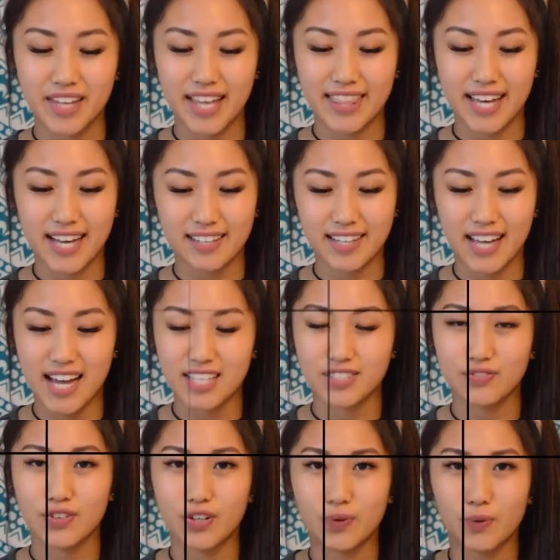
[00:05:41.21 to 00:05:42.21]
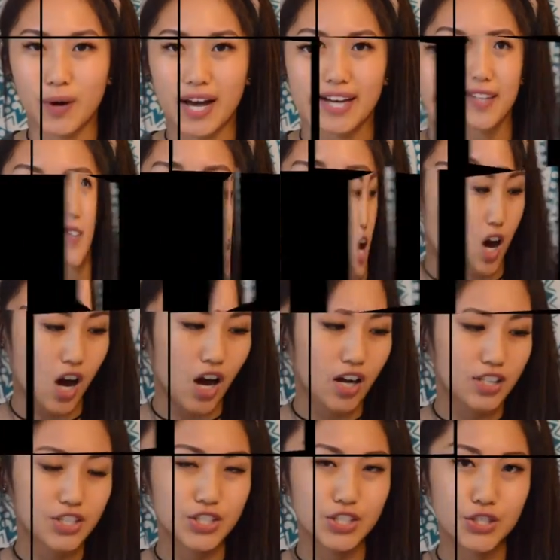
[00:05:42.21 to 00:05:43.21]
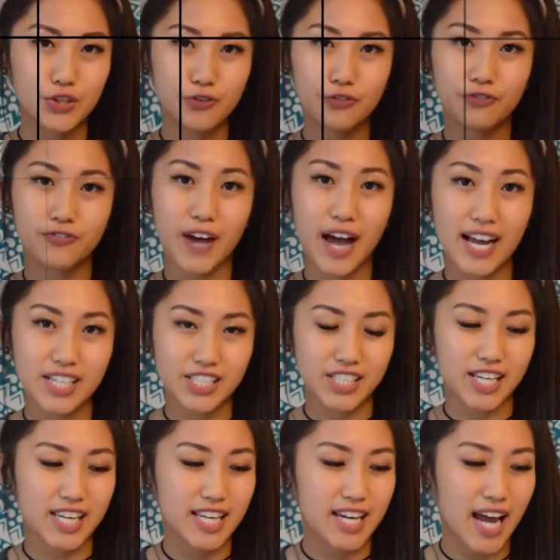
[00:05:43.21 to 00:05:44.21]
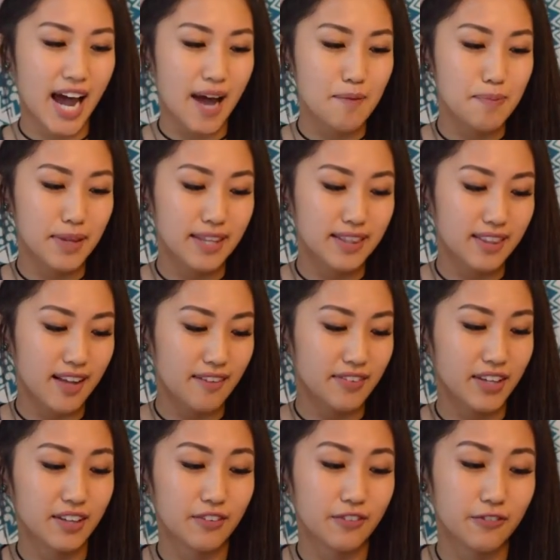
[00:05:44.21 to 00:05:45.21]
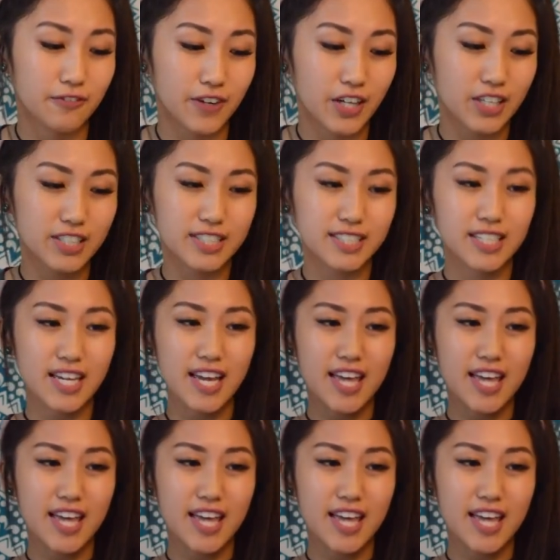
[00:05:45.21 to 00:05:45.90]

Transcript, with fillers: that lasts for a while. On to fashion. I've been loving first